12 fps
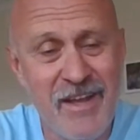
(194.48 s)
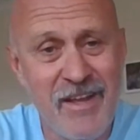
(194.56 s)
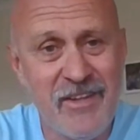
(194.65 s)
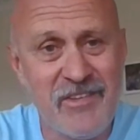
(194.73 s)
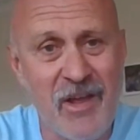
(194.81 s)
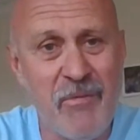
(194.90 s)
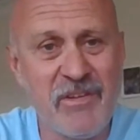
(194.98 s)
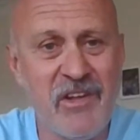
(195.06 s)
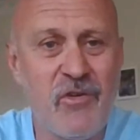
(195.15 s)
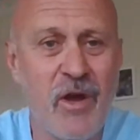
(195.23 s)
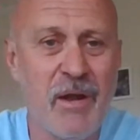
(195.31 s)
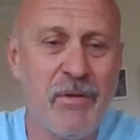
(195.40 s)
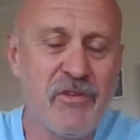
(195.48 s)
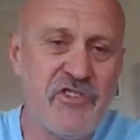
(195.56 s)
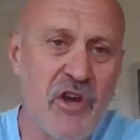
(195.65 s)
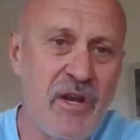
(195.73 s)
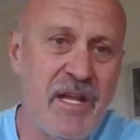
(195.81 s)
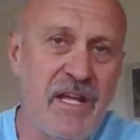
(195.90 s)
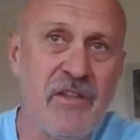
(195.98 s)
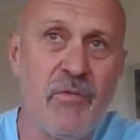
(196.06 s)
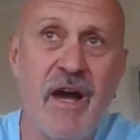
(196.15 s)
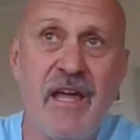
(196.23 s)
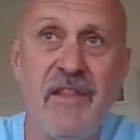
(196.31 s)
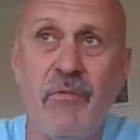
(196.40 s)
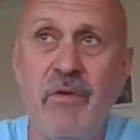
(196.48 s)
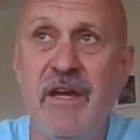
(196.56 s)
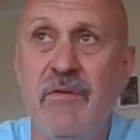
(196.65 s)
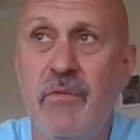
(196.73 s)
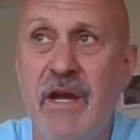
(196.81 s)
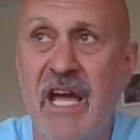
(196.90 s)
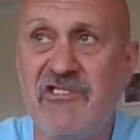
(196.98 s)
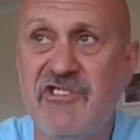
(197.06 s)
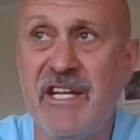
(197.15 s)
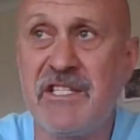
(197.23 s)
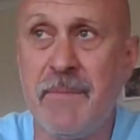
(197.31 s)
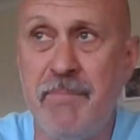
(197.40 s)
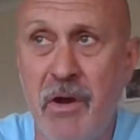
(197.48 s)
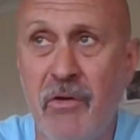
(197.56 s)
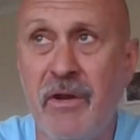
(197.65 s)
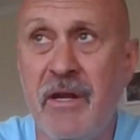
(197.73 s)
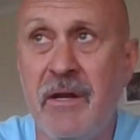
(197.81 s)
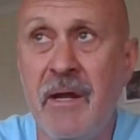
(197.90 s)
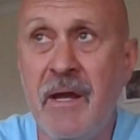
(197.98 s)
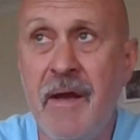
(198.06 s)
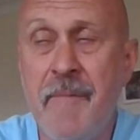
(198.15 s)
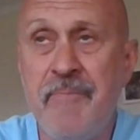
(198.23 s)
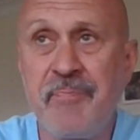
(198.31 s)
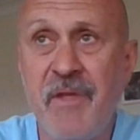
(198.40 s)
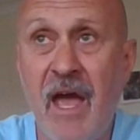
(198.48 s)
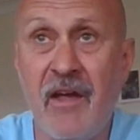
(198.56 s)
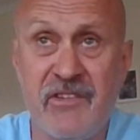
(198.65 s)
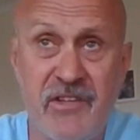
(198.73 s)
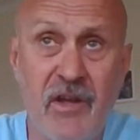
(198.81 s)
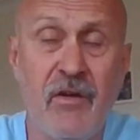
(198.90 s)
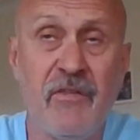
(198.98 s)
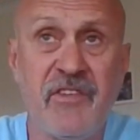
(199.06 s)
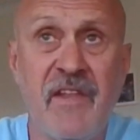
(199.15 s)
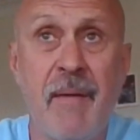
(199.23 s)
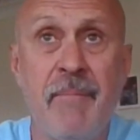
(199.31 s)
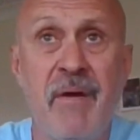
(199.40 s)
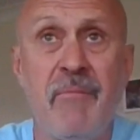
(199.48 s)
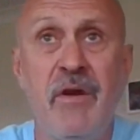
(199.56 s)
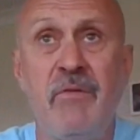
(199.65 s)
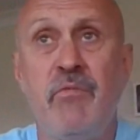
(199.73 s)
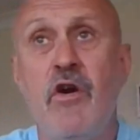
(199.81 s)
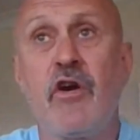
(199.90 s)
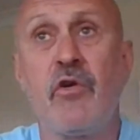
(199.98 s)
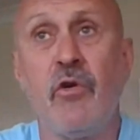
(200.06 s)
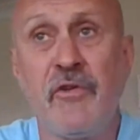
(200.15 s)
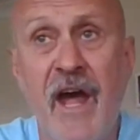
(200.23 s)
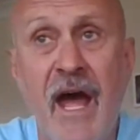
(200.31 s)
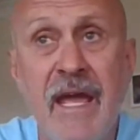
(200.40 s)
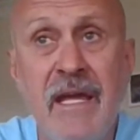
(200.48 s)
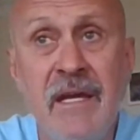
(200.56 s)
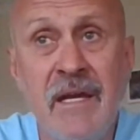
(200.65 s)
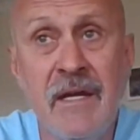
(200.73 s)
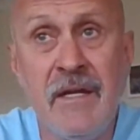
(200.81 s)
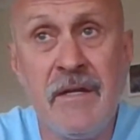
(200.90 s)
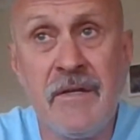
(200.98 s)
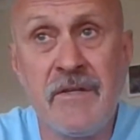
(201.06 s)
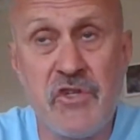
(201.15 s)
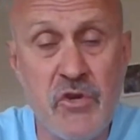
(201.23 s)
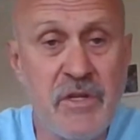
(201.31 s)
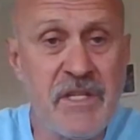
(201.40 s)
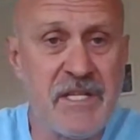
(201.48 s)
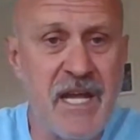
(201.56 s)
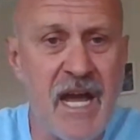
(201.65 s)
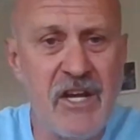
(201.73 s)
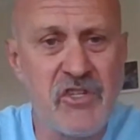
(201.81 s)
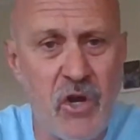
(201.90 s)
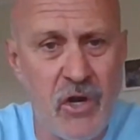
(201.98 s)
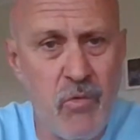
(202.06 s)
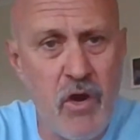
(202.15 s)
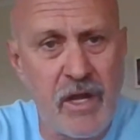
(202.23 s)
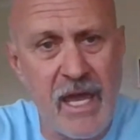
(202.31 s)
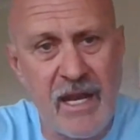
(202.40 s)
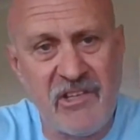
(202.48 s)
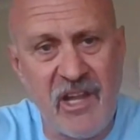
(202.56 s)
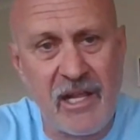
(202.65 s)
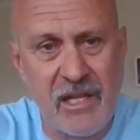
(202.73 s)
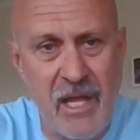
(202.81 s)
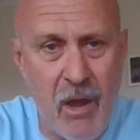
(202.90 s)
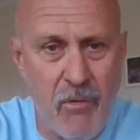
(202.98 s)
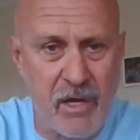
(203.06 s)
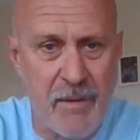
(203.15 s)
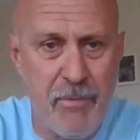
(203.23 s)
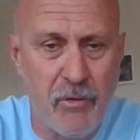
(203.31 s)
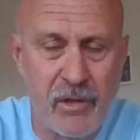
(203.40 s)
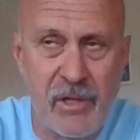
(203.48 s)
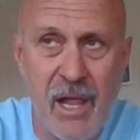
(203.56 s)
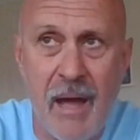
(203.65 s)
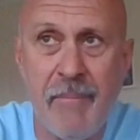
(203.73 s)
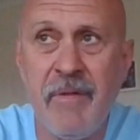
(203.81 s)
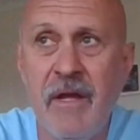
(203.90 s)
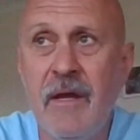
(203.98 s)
So it was an incredible journey in the way that we actually had to build it ourselves, and that meant we'd work all day during the day trying to work out exactly how we're going to build a club.